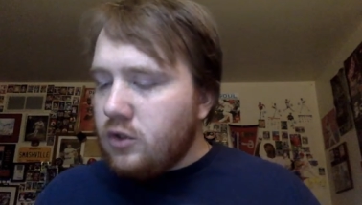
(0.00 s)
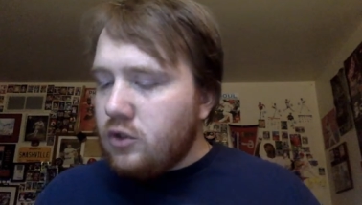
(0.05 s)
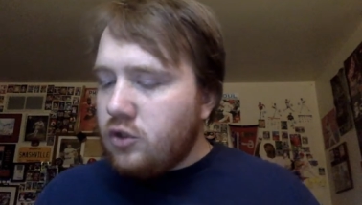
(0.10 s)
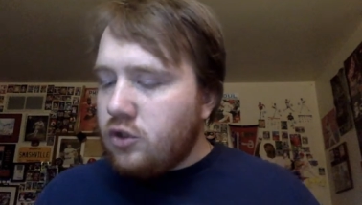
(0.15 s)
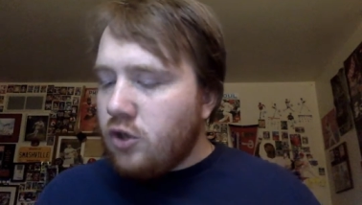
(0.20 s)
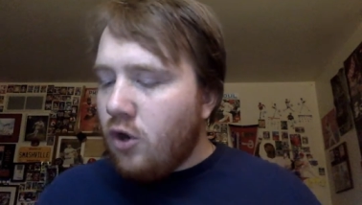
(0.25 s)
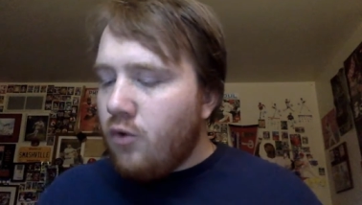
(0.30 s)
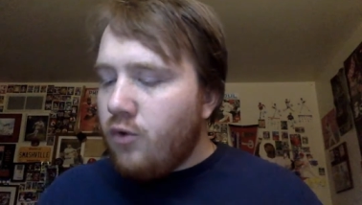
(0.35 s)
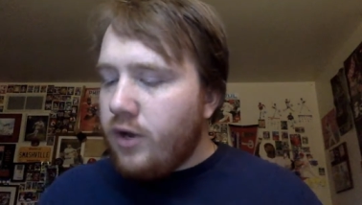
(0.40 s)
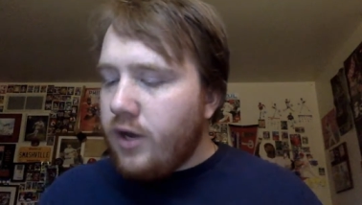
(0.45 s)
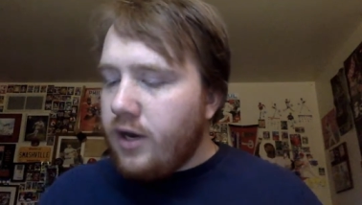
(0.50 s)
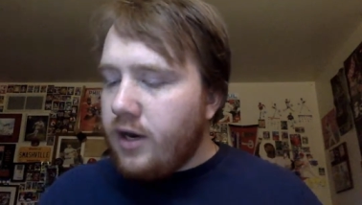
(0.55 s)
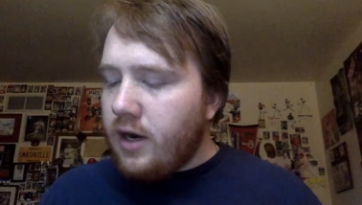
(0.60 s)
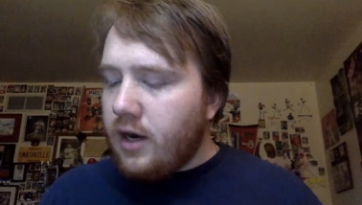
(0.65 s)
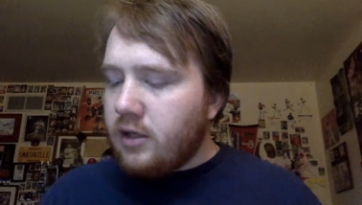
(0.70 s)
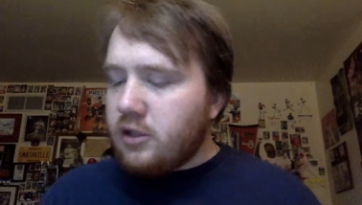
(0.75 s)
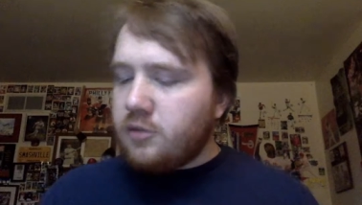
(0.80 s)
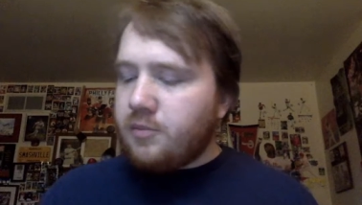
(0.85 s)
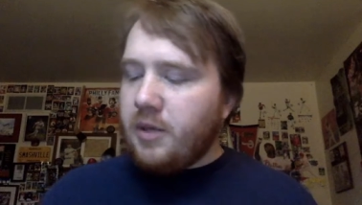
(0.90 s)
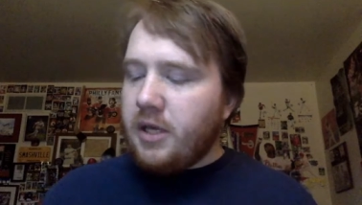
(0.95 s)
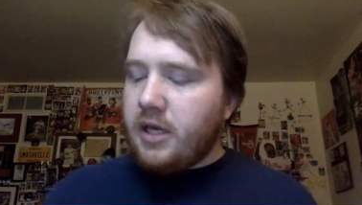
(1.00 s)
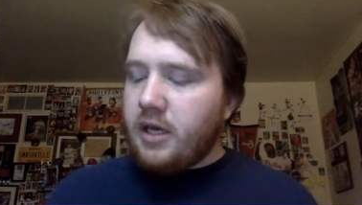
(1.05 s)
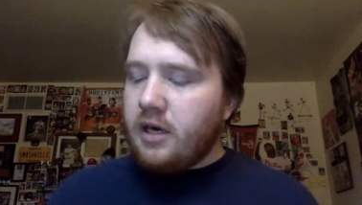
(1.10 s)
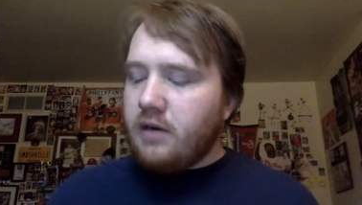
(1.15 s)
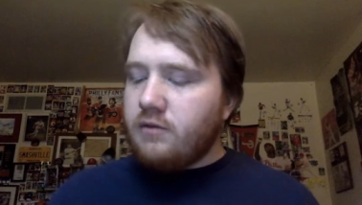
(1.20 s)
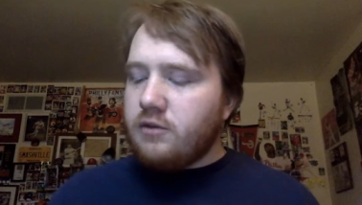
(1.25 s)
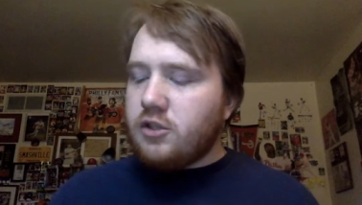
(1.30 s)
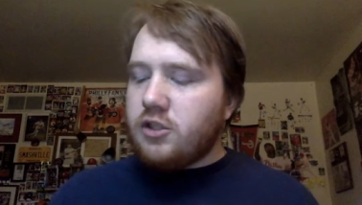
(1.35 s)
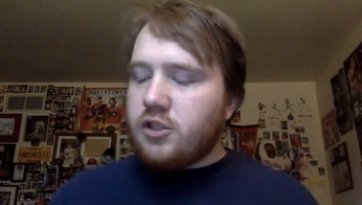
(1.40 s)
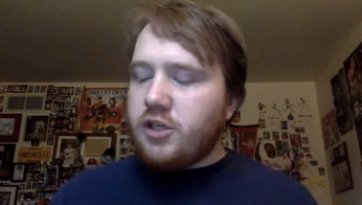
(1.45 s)
so did, uh, speaking
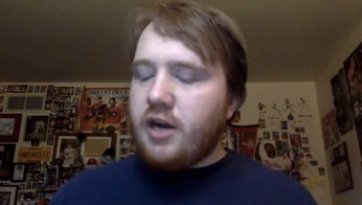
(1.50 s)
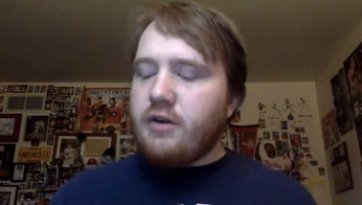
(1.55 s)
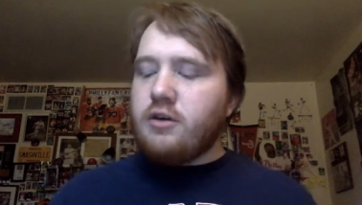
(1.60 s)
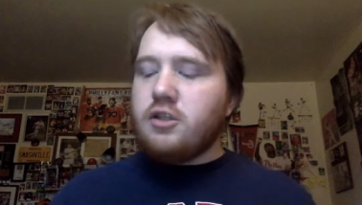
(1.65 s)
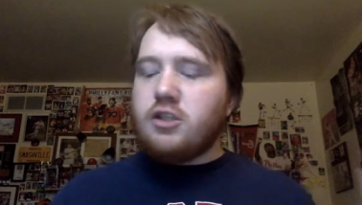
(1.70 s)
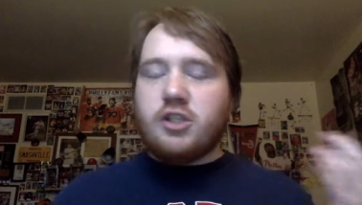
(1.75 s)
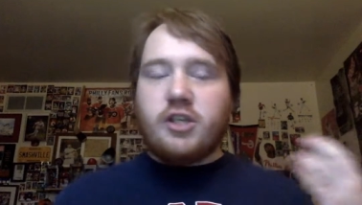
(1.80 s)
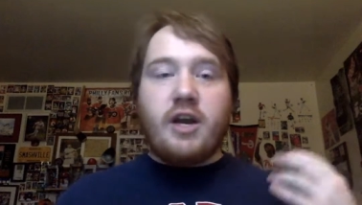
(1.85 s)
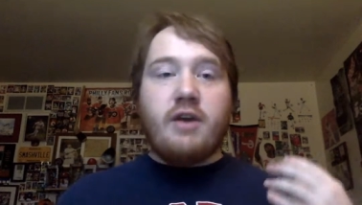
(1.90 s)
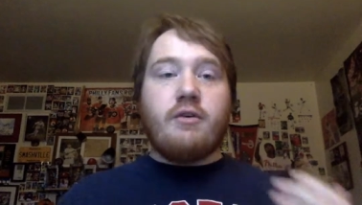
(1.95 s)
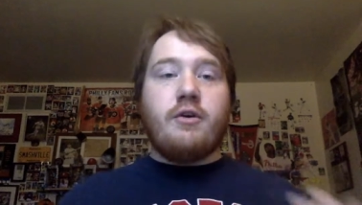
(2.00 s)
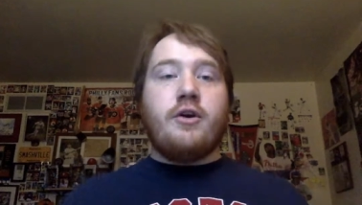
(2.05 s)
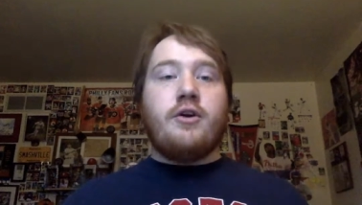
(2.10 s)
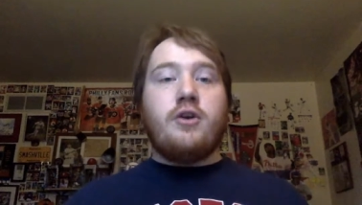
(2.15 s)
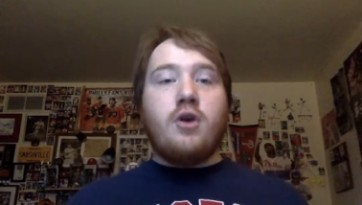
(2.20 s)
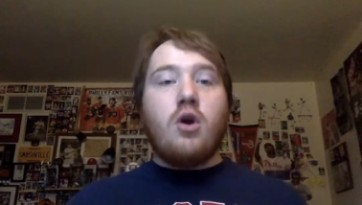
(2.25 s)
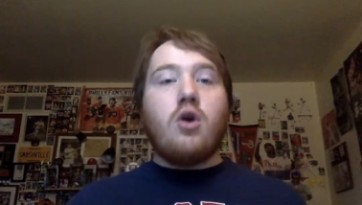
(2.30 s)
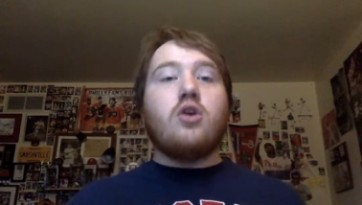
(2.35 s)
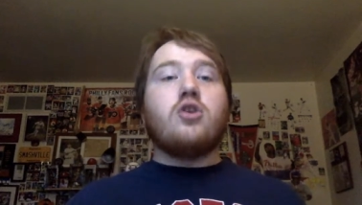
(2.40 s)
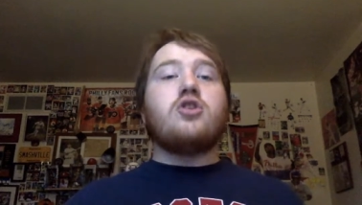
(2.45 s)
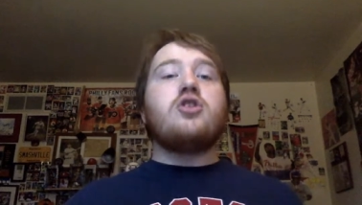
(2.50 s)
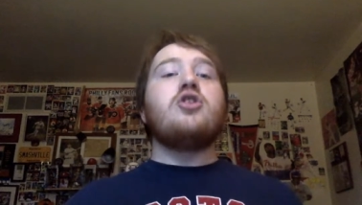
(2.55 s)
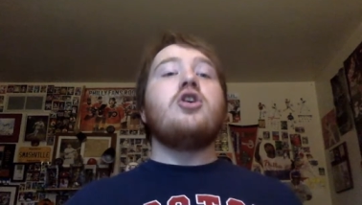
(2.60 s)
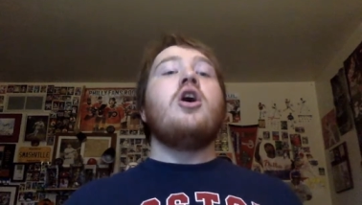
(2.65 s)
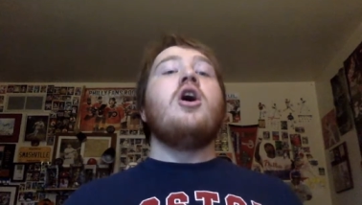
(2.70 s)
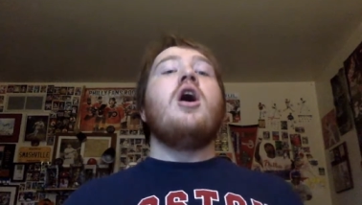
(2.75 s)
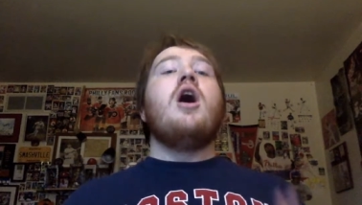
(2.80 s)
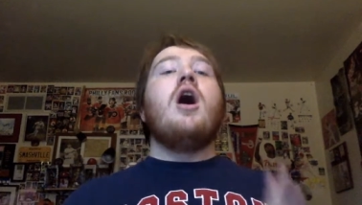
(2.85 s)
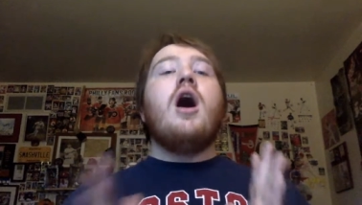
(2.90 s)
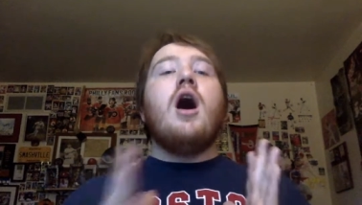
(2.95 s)
of the Sarah, Sarah Nurse.
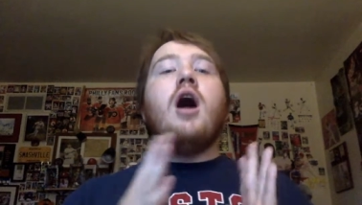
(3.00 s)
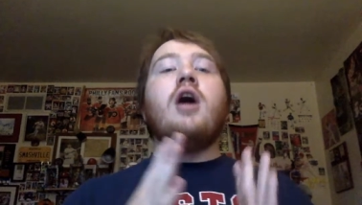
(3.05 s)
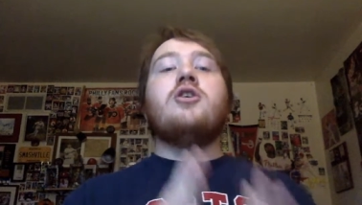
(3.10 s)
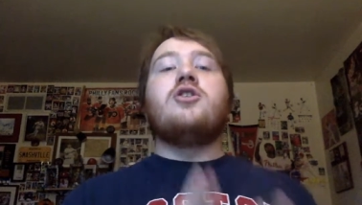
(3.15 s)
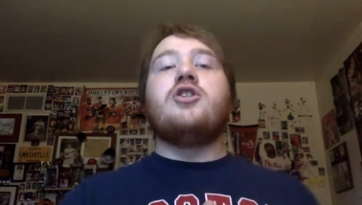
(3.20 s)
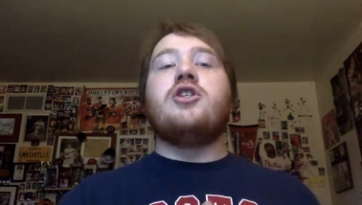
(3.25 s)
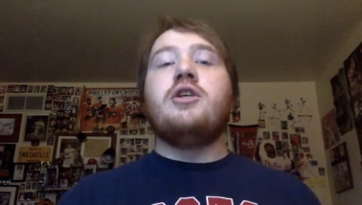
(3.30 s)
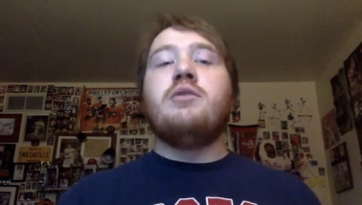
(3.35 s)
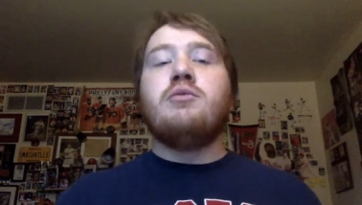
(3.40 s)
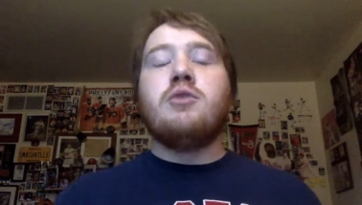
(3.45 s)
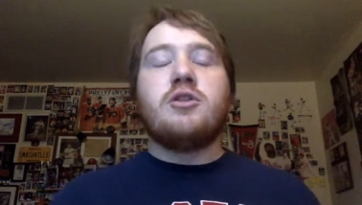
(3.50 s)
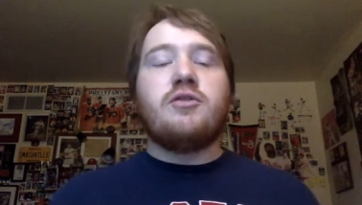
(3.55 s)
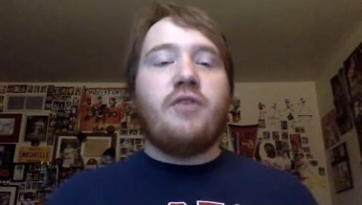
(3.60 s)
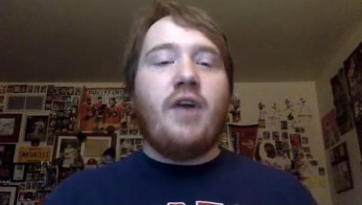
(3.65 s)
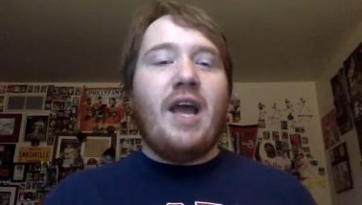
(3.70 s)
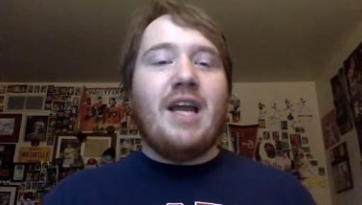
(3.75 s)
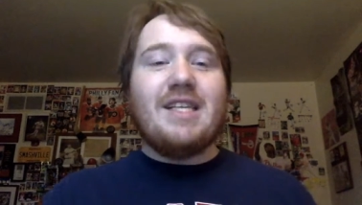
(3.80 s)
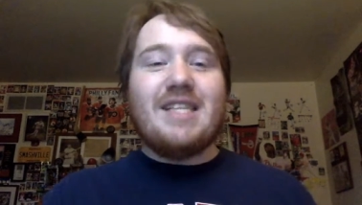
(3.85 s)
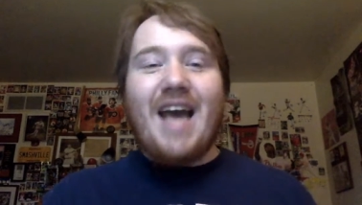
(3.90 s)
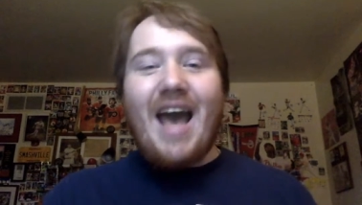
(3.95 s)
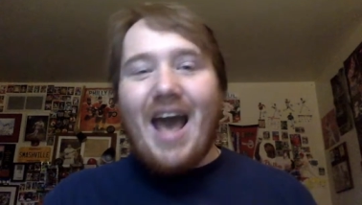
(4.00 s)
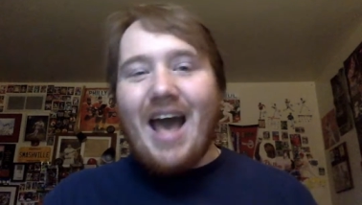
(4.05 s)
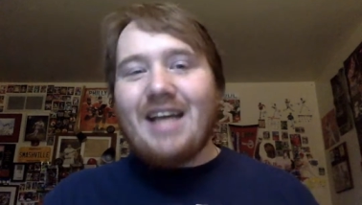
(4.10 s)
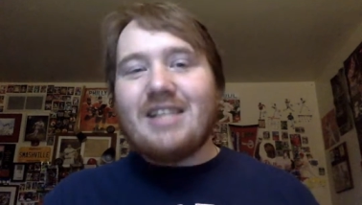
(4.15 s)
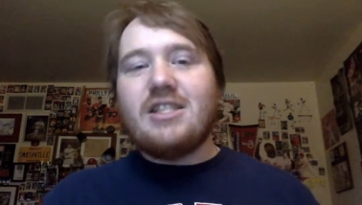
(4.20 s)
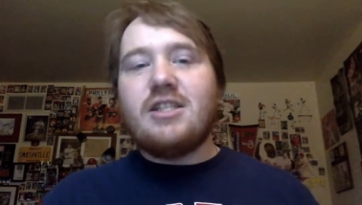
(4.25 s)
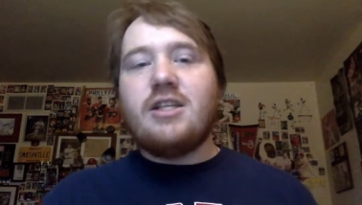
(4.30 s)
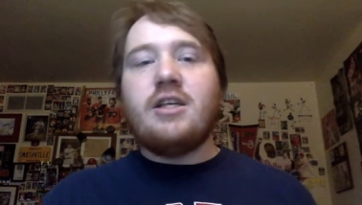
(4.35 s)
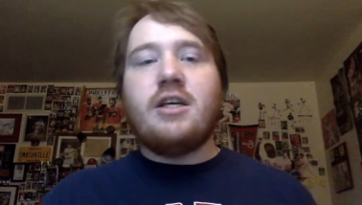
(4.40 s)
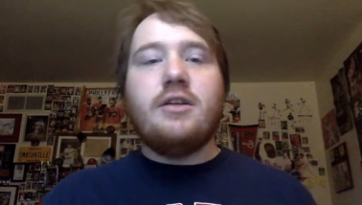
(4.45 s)
Uh, she was
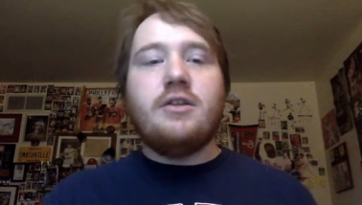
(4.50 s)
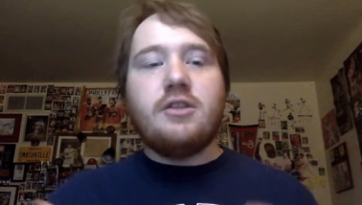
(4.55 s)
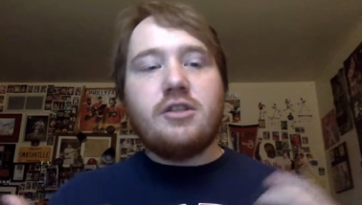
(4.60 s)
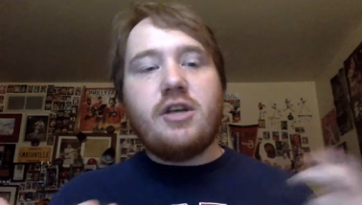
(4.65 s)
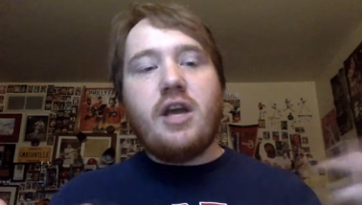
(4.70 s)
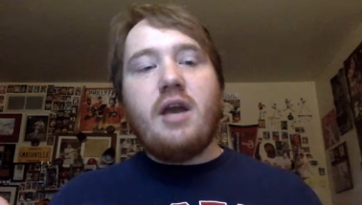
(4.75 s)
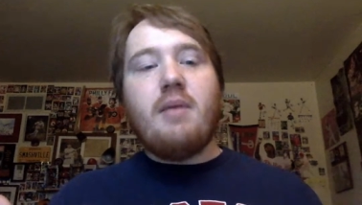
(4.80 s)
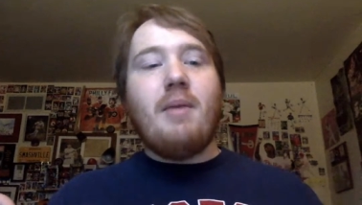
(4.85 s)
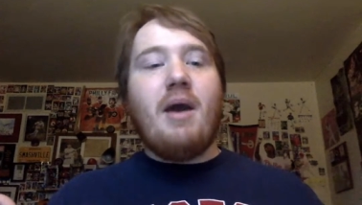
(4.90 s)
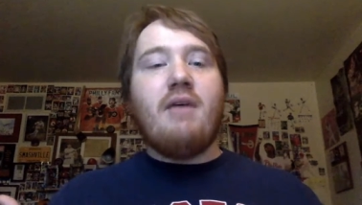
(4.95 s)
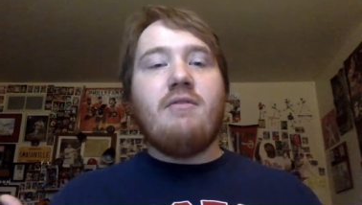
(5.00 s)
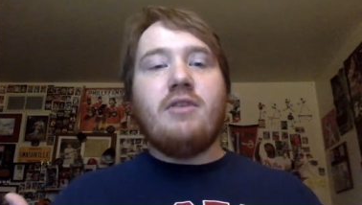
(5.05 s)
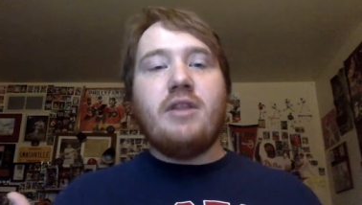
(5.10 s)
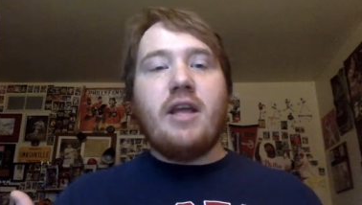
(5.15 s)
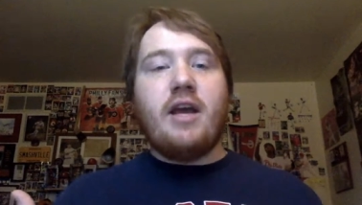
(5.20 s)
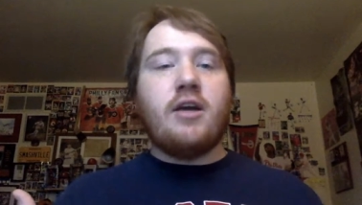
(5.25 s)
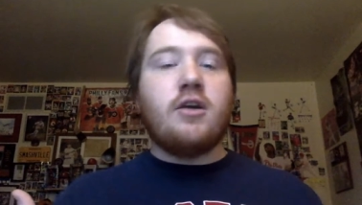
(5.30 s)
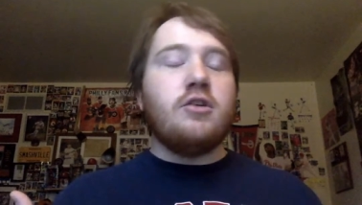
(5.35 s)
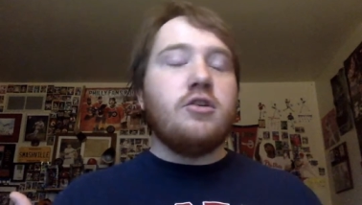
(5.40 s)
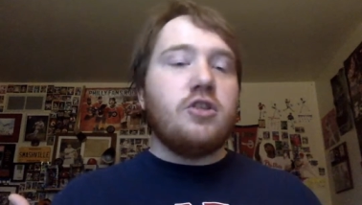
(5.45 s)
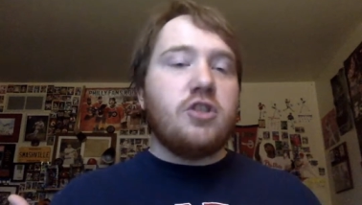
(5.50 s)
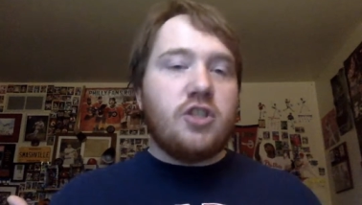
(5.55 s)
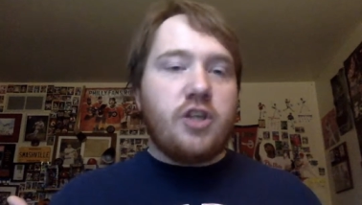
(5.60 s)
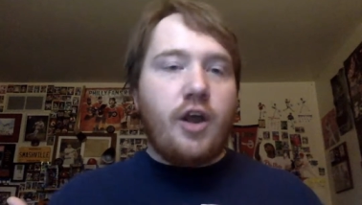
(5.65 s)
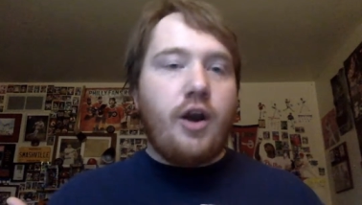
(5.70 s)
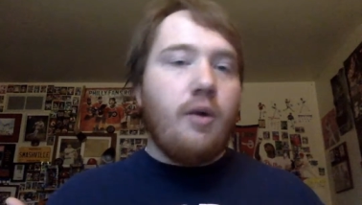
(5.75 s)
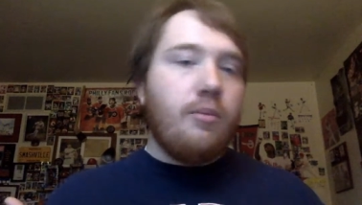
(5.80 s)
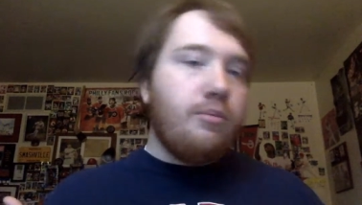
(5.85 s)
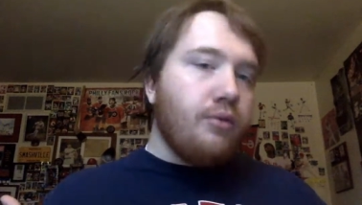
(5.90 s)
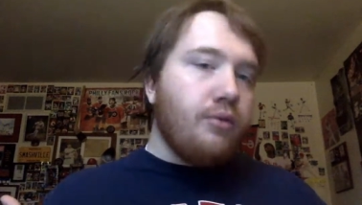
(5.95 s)
fantastic in this game, having that good setup